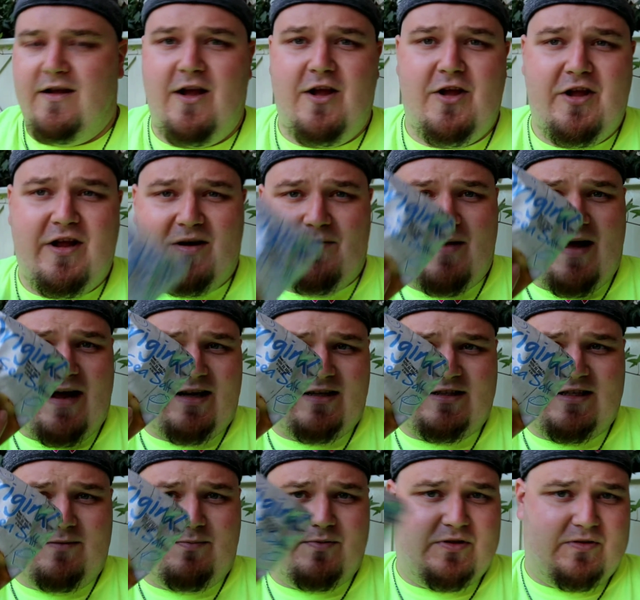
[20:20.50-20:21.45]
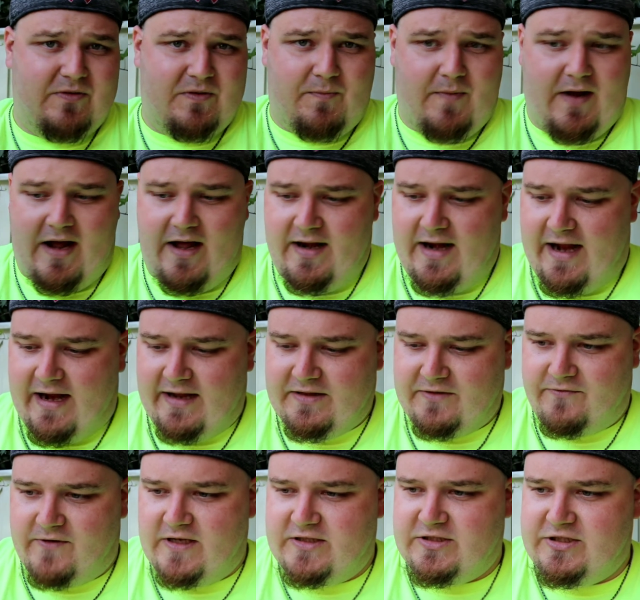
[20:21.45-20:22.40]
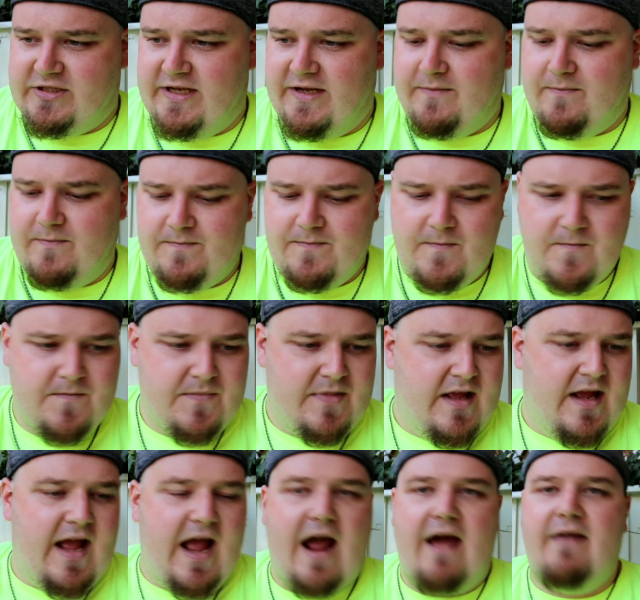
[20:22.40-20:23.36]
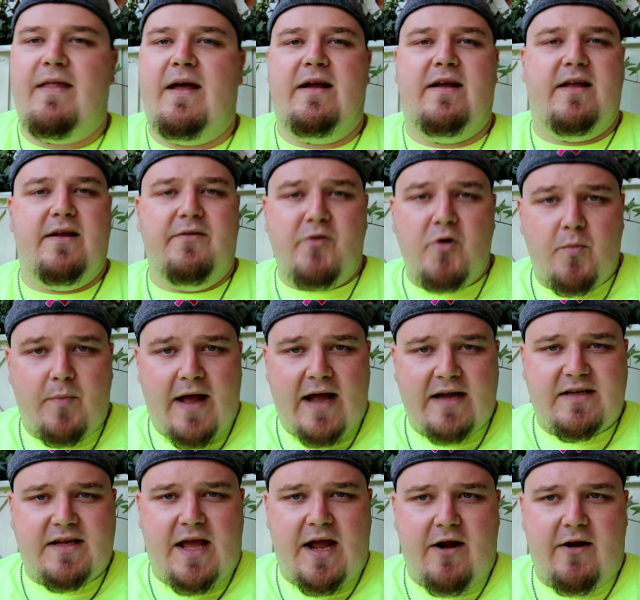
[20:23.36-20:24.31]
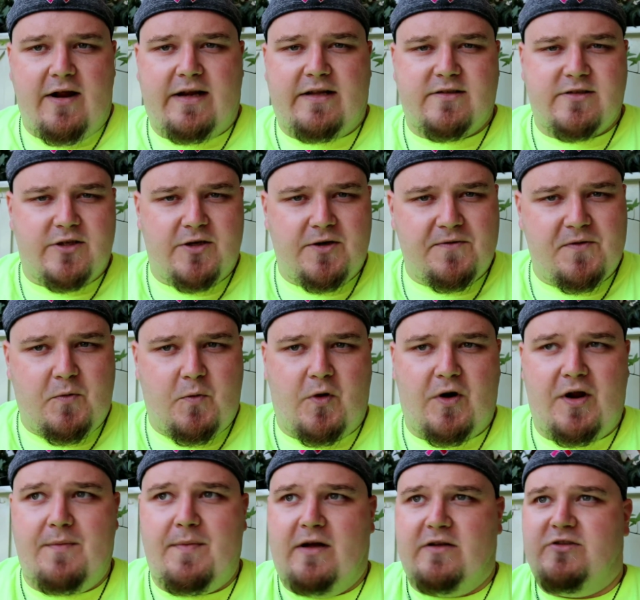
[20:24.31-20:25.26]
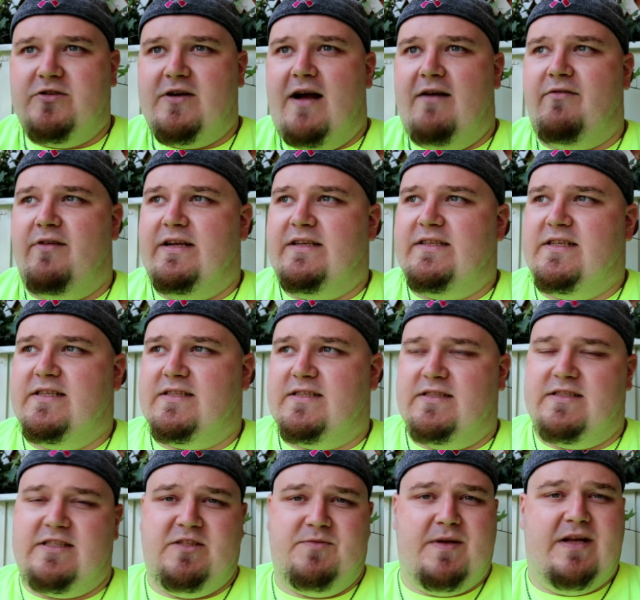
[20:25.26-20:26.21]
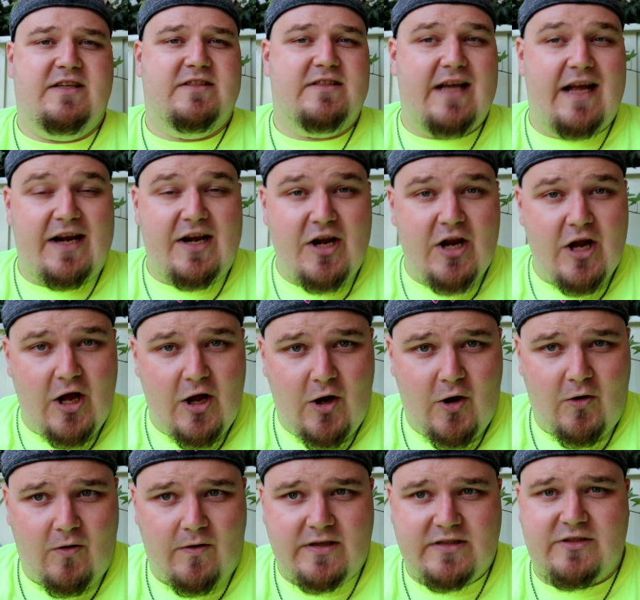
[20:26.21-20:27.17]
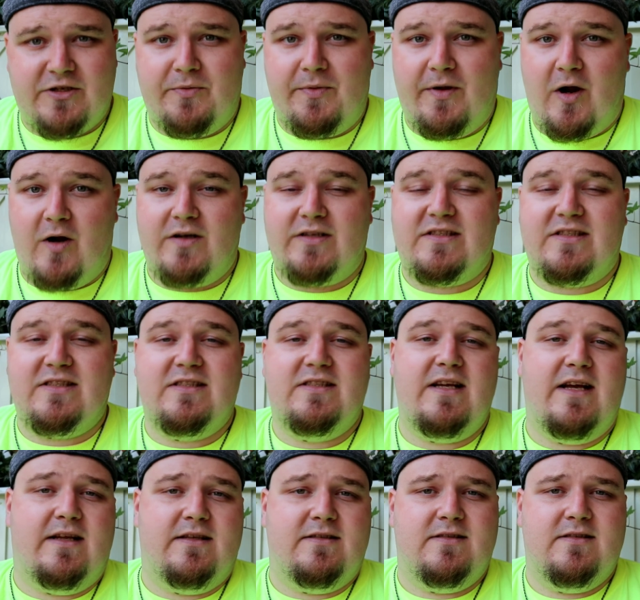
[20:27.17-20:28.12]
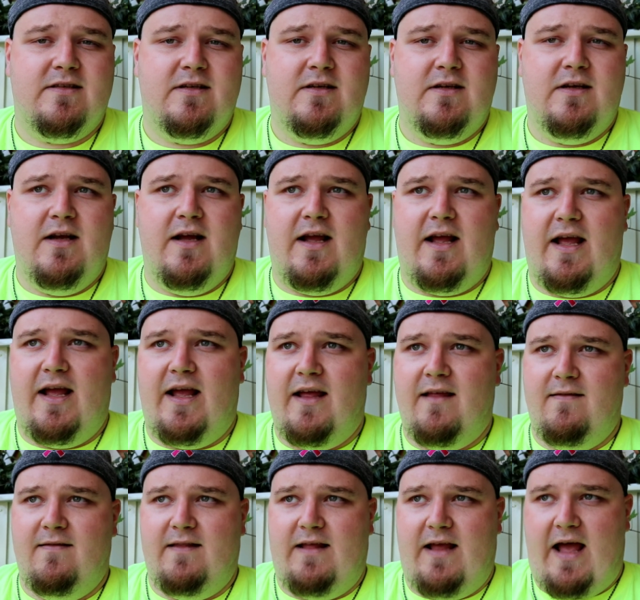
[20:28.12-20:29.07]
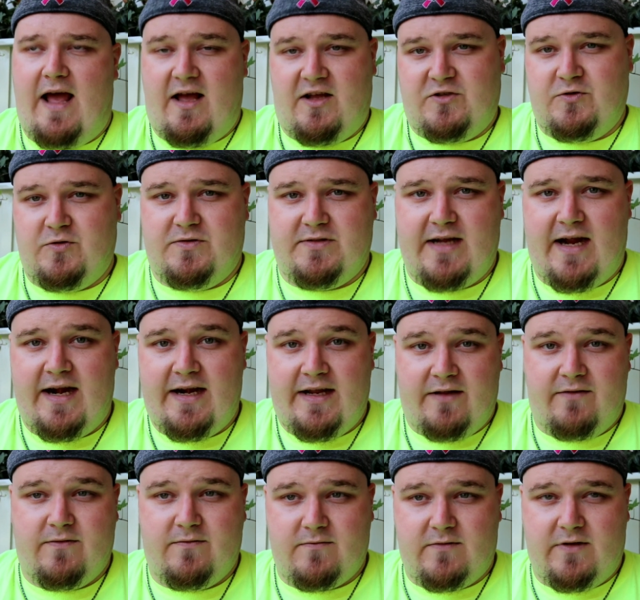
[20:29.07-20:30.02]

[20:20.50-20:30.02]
You get a bag of chips with mine. I got the French dip. And they give you a bag to carry it in, so you don't have to worry about traveling distances, because they know it's going to be hard to sit in the actual dining,